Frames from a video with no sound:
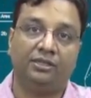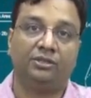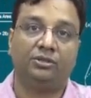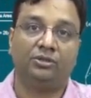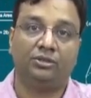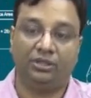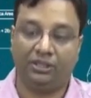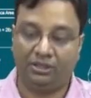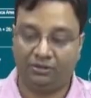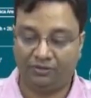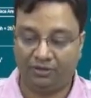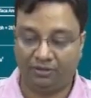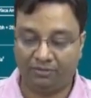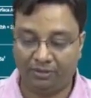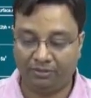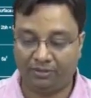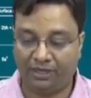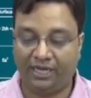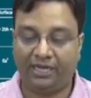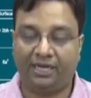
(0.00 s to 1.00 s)
So this will
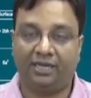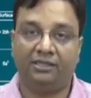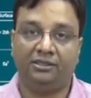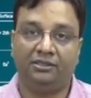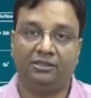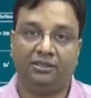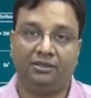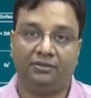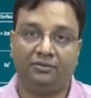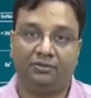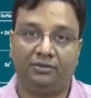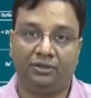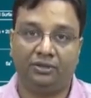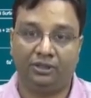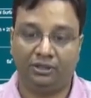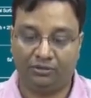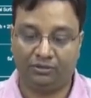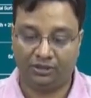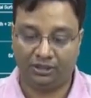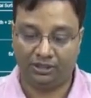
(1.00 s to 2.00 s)
be my answer for
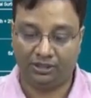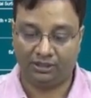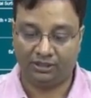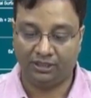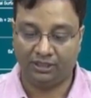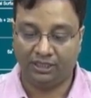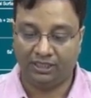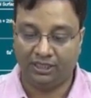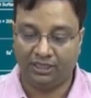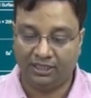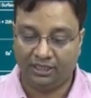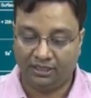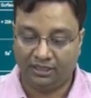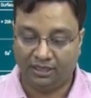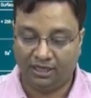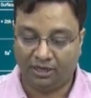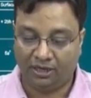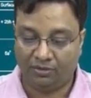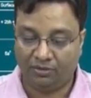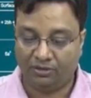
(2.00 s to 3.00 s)
this question.
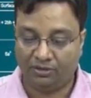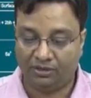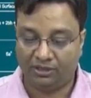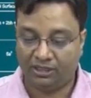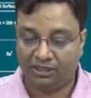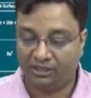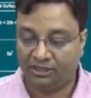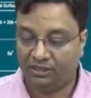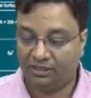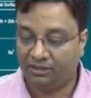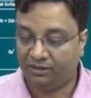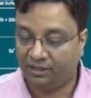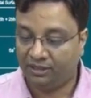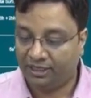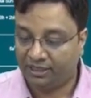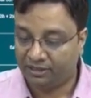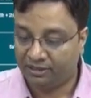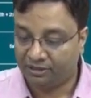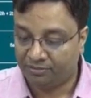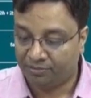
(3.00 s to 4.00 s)
Now just
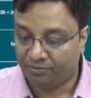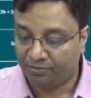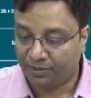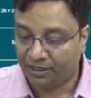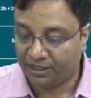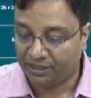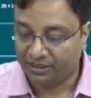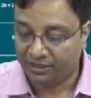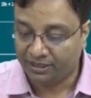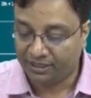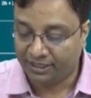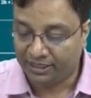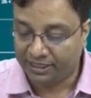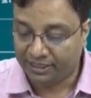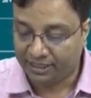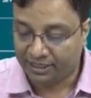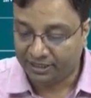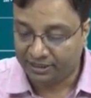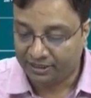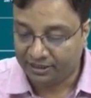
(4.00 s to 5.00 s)
let us plug the
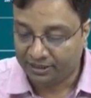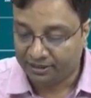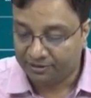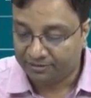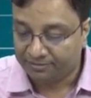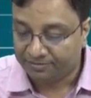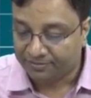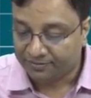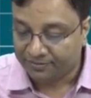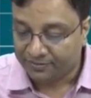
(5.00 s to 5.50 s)
data in it.